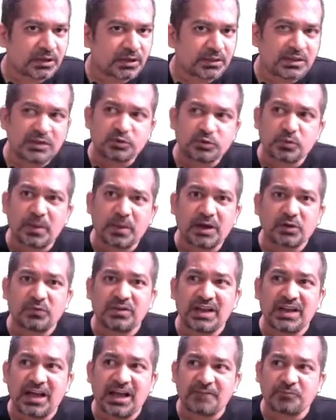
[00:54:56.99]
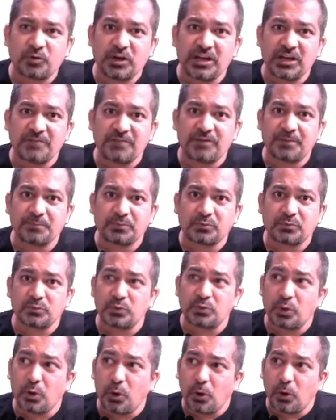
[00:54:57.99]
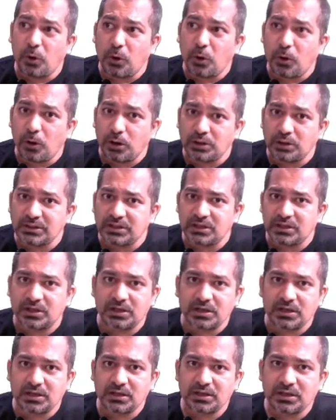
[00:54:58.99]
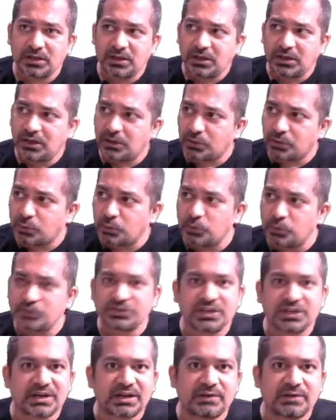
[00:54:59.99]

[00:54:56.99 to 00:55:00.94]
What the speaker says: then Zomato will have to live up to all the rules and